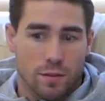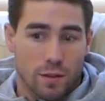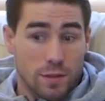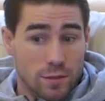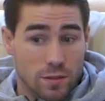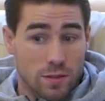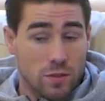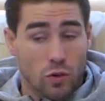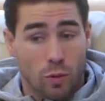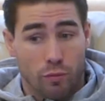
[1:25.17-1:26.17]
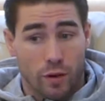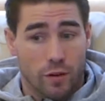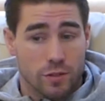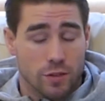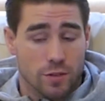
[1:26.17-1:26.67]
He's a good operator,
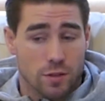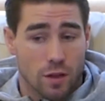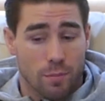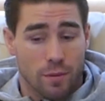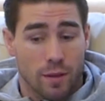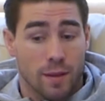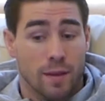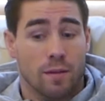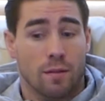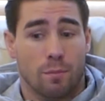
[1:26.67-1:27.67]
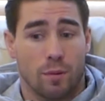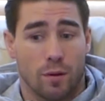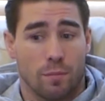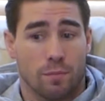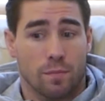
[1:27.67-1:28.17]
he turns up,
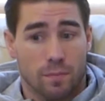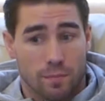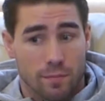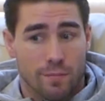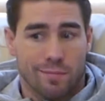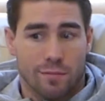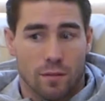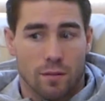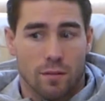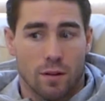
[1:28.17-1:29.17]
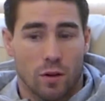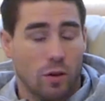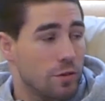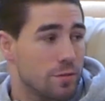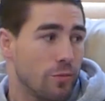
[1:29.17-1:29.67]
but you know, I've
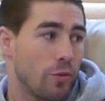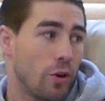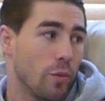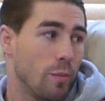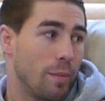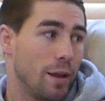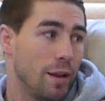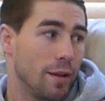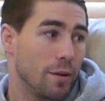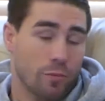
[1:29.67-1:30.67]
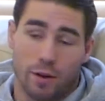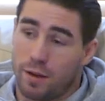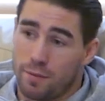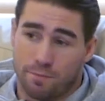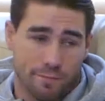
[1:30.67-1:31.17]
got some fire in my belly and I'm
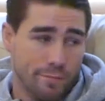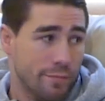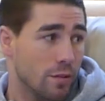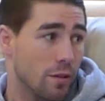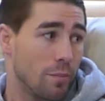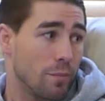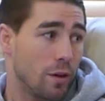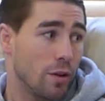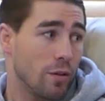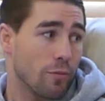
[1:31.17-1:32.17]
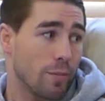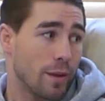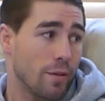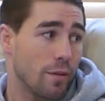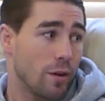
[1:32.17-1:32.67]
ready. I learned
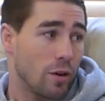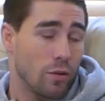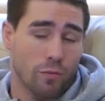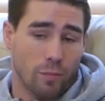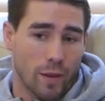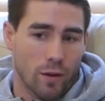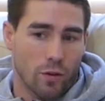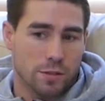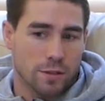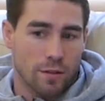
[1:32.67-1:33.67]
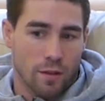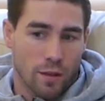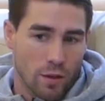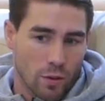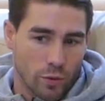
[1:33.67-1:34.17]
from that loss
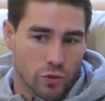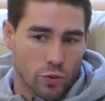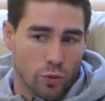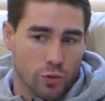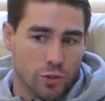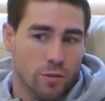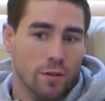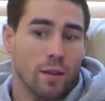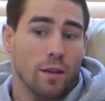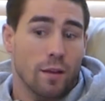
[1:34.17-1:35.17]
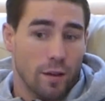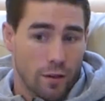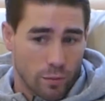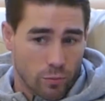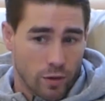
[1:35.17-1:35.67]
with George, and
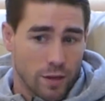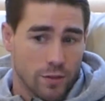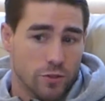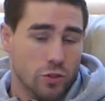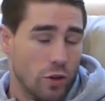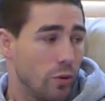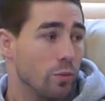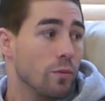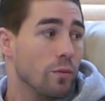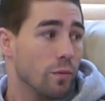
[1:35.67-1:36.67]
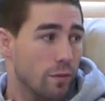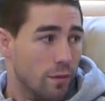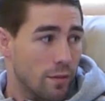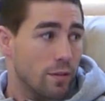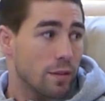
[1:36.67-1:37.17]
I'm ready to show
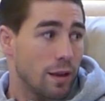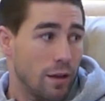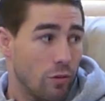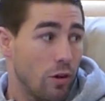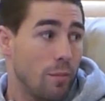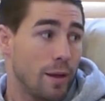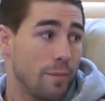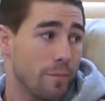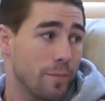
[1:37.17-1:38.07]
the level I'm at.